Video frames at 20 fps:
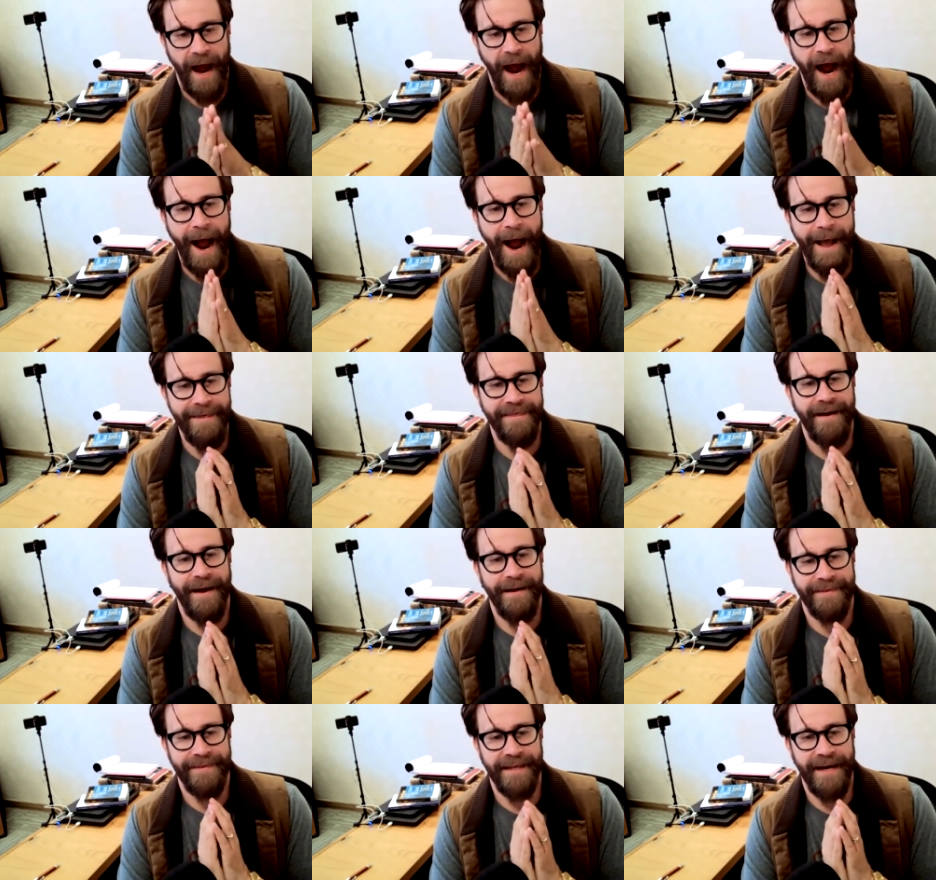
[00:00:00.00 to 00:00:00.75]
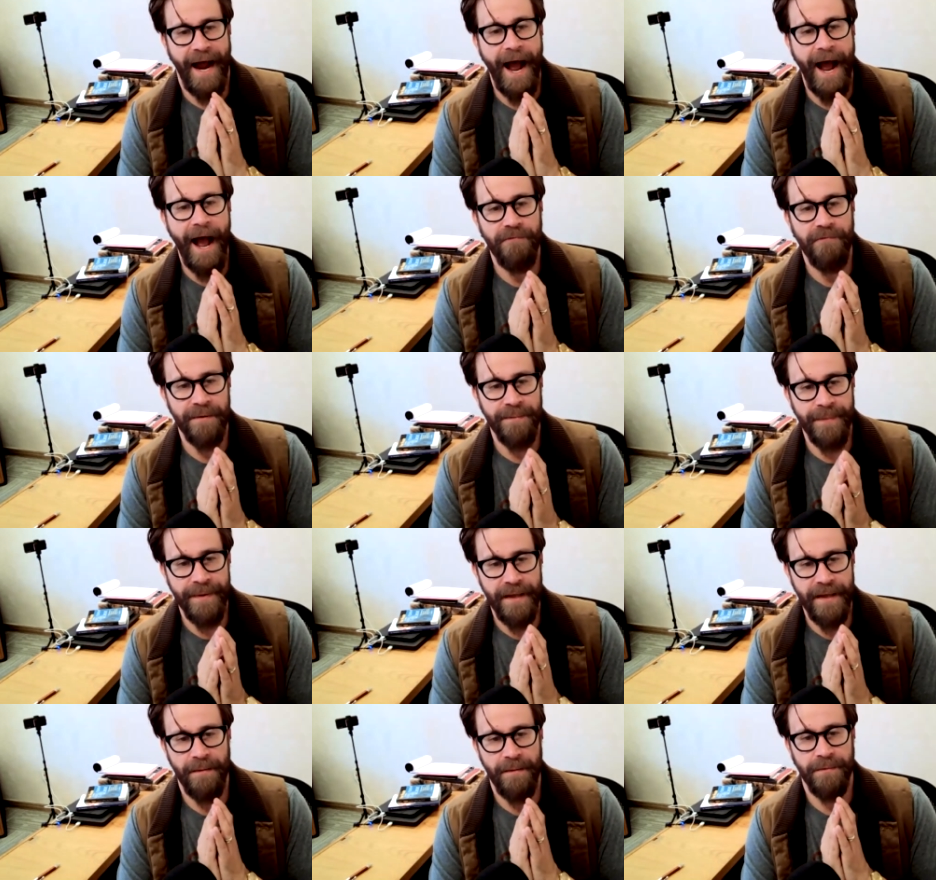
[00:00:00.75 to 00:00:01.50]
I thought that I would
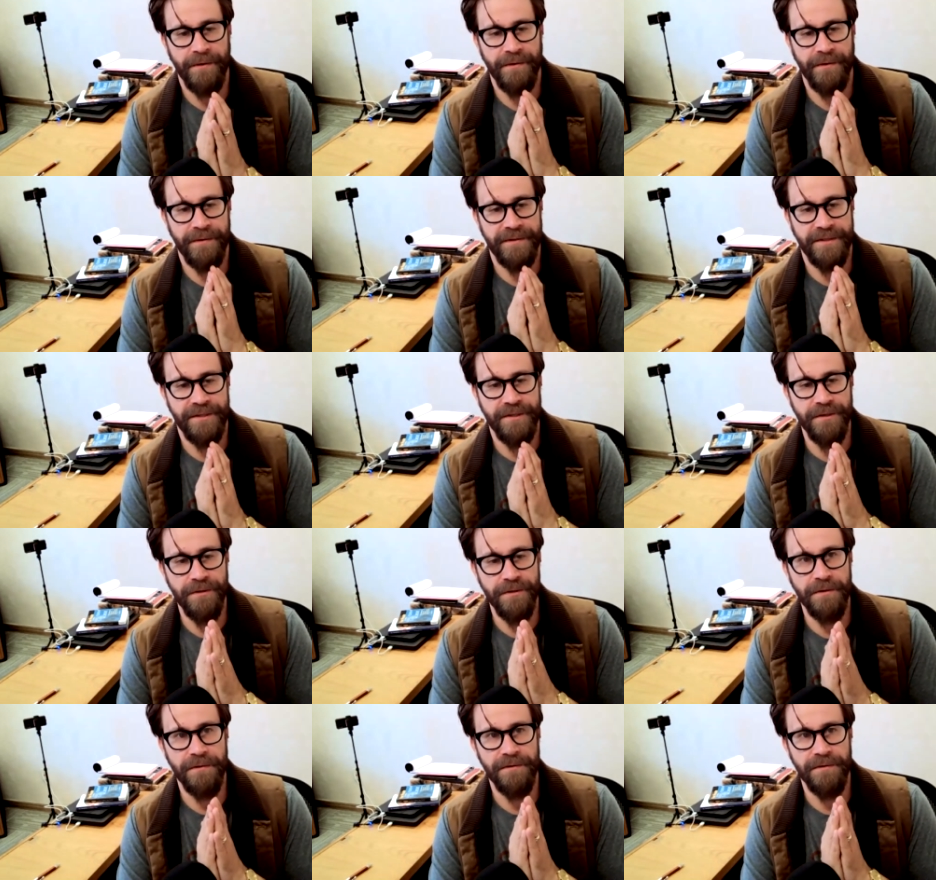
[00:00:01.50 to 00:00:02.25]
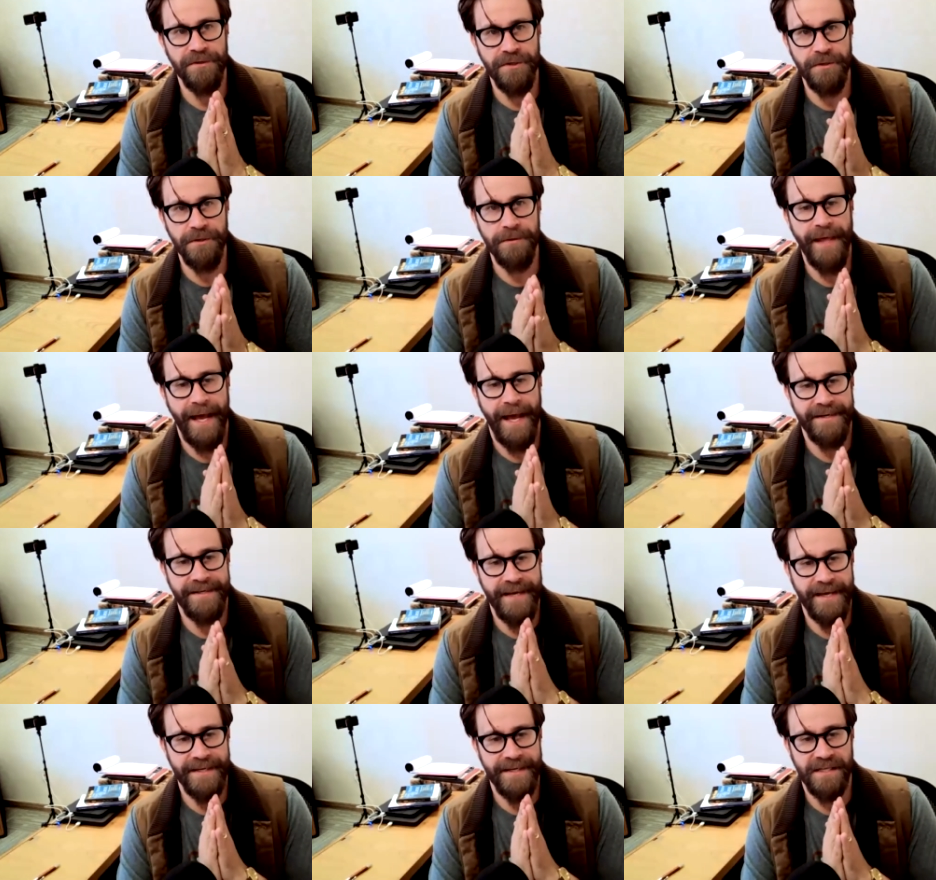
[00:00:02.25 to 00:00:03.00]
be able to do that
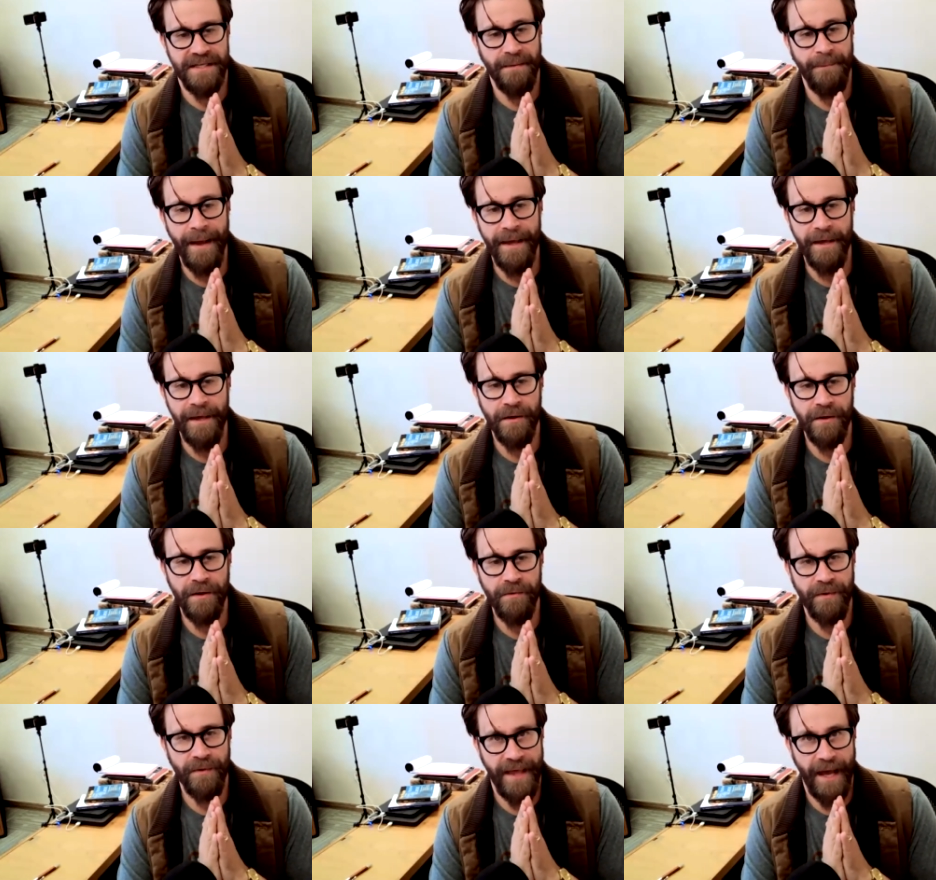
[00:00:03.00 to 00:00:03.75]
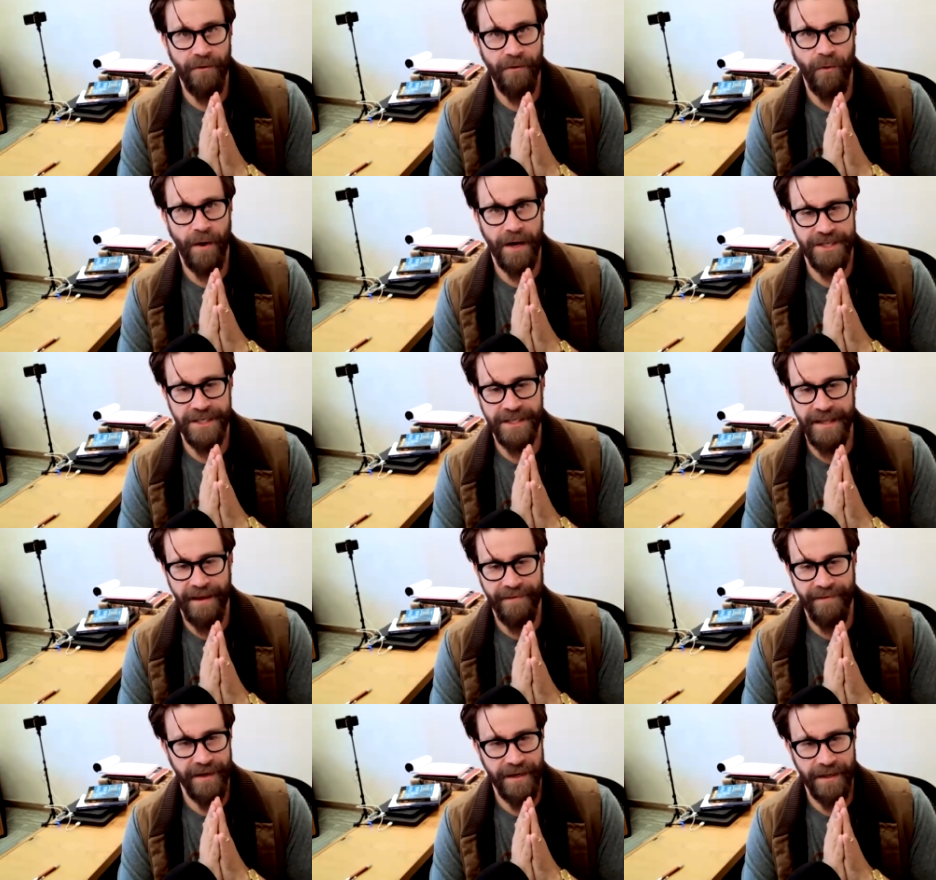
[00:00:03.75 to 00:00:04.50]
test on my own without watching
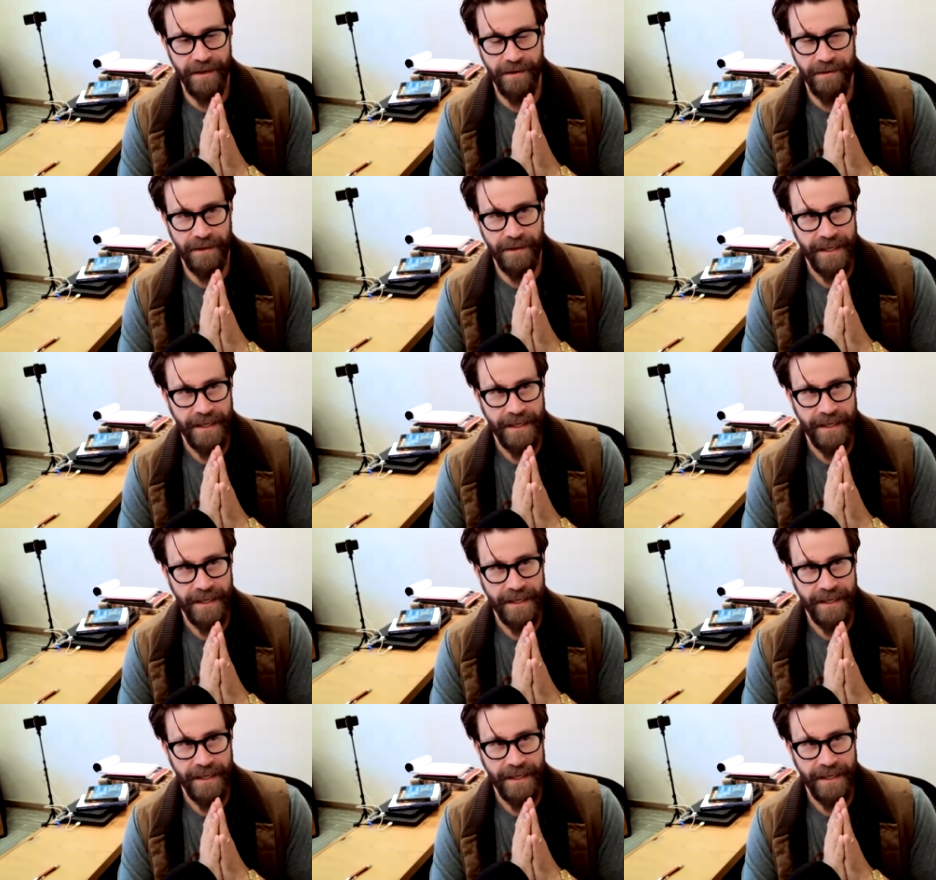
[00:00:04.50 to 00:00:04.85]
that video.